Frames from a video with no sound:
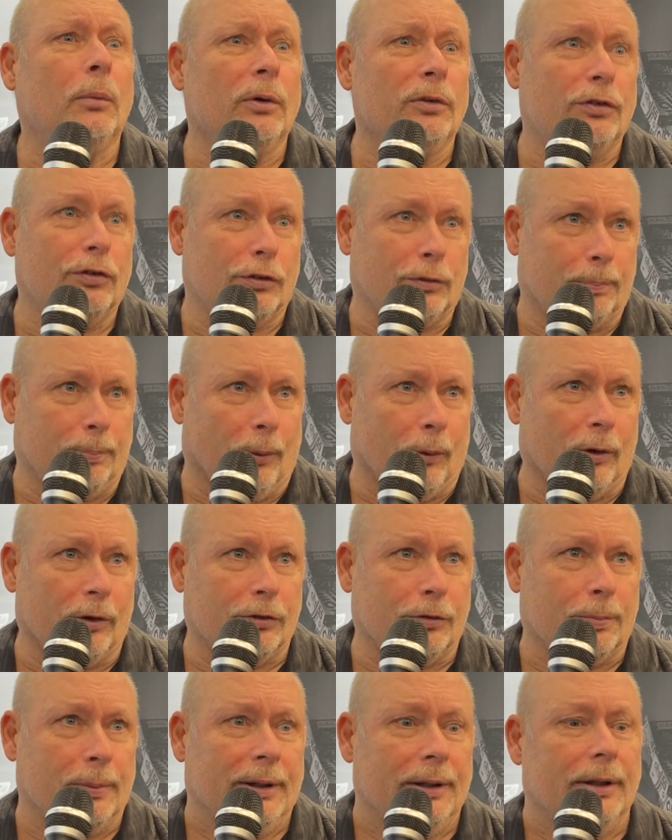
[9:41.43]
with
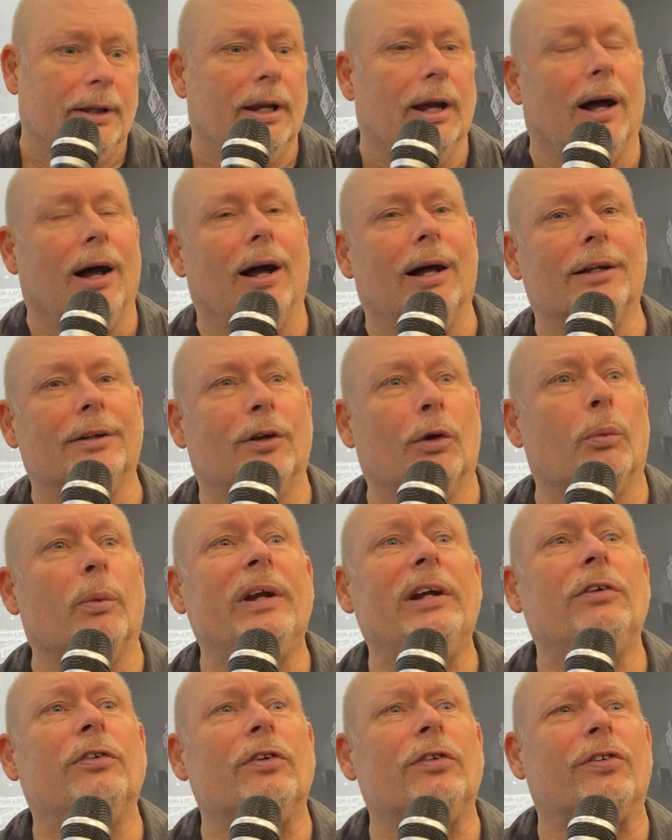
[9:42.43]
Sportsmen, the
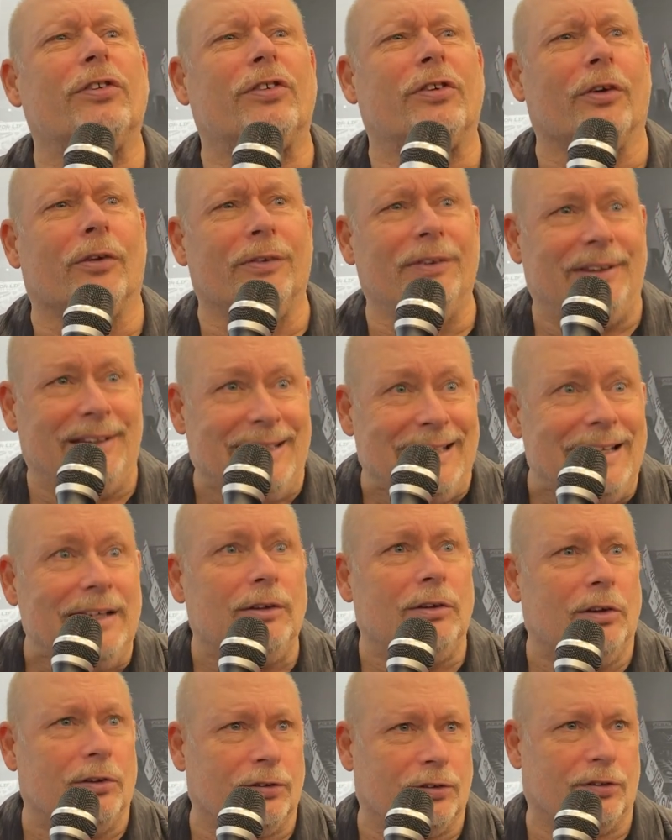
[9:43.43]
regions still
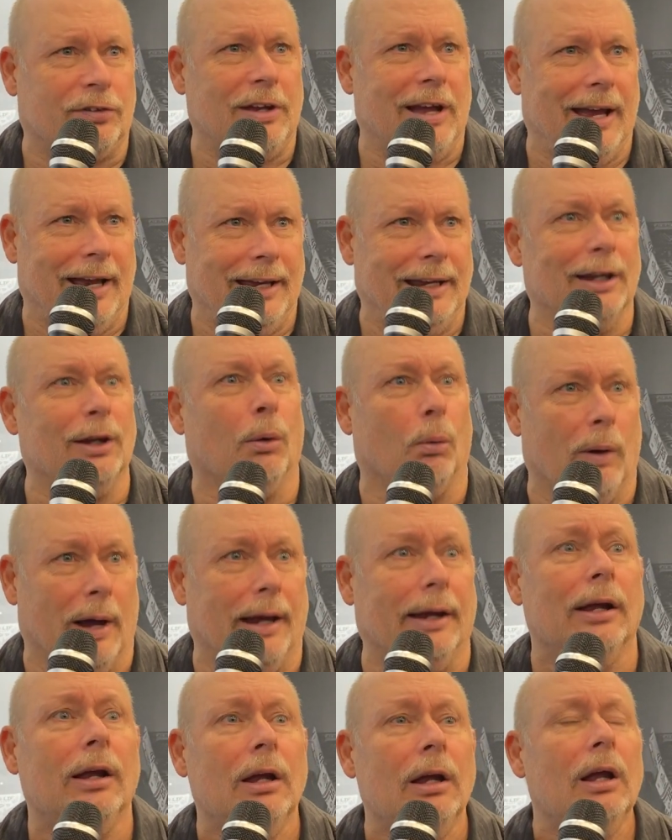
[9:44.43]
need to stay in a
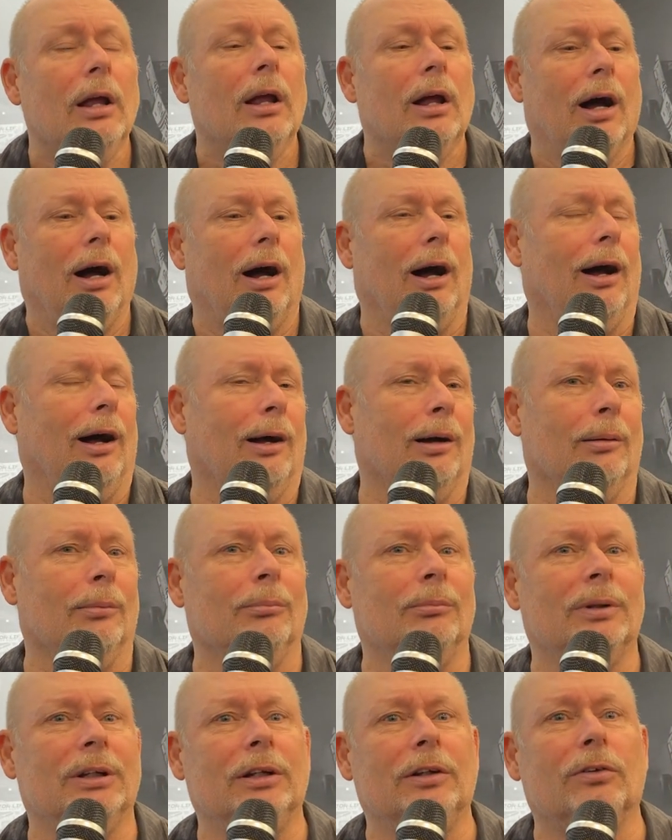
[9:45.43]
way.
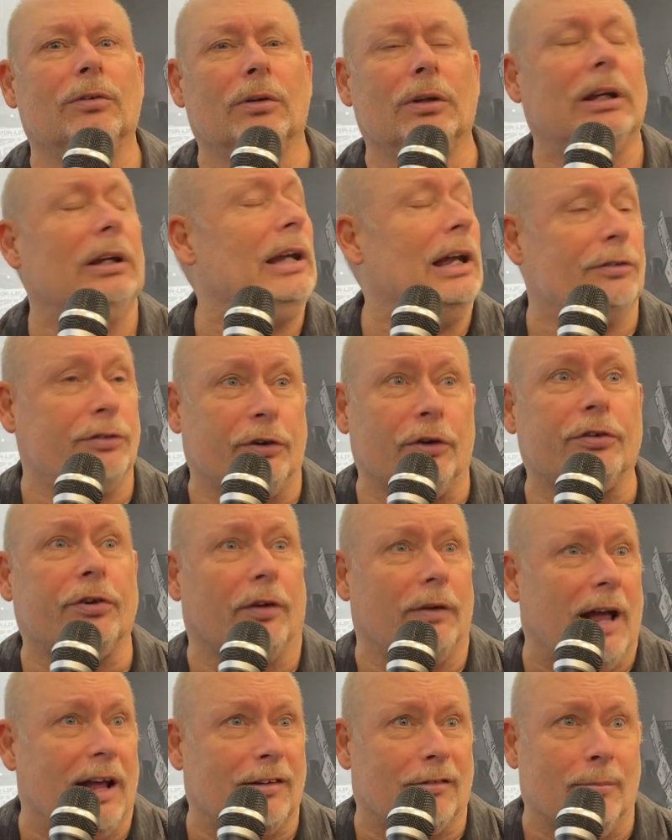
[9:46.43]
Yes, there's a
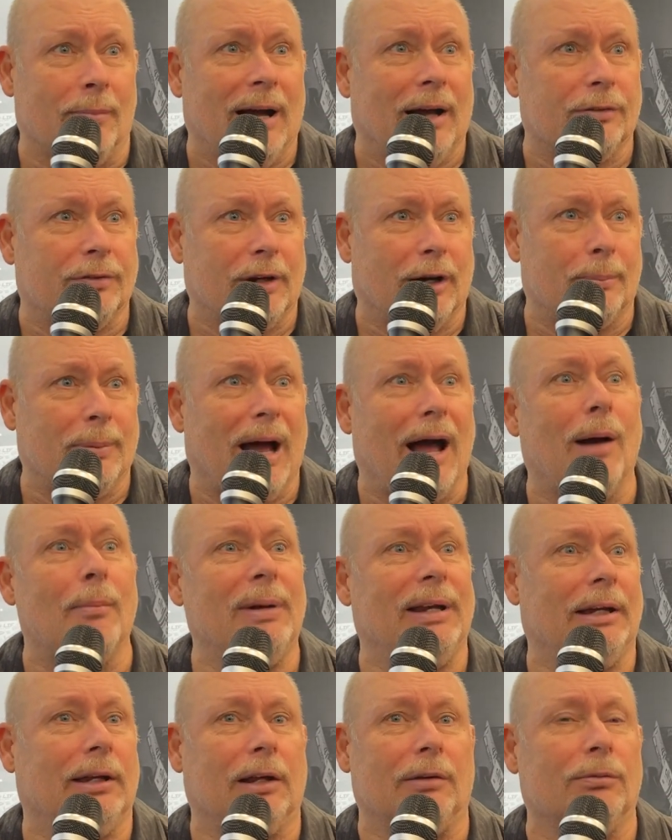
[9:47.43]
lot of them out there, but how
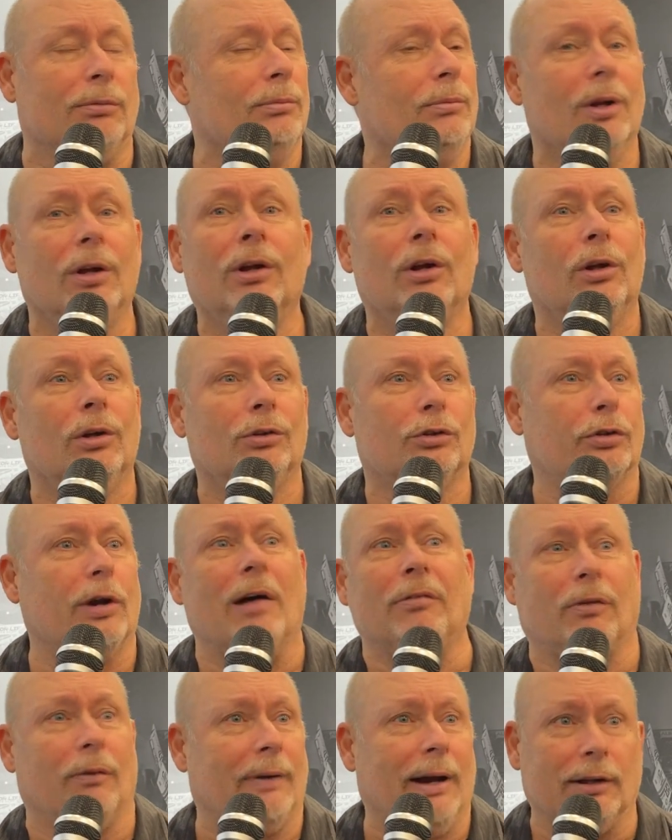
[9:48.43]
many can
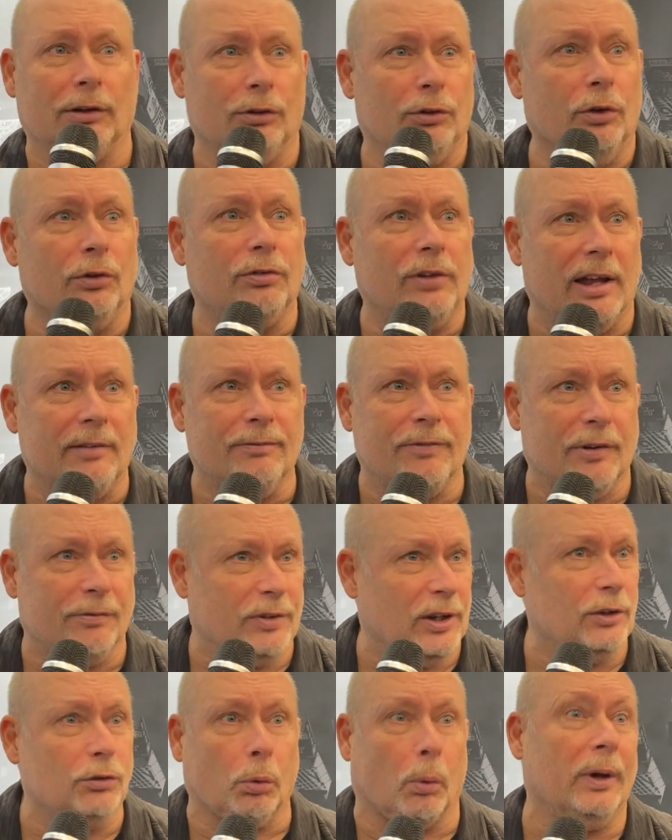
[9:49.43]
travel around and do 10,
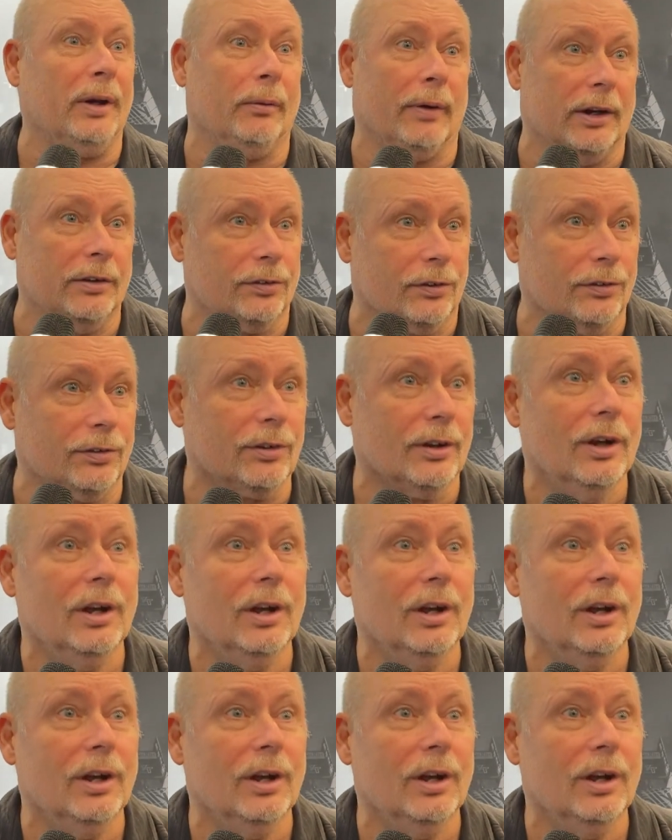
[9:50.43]
15, 20 races?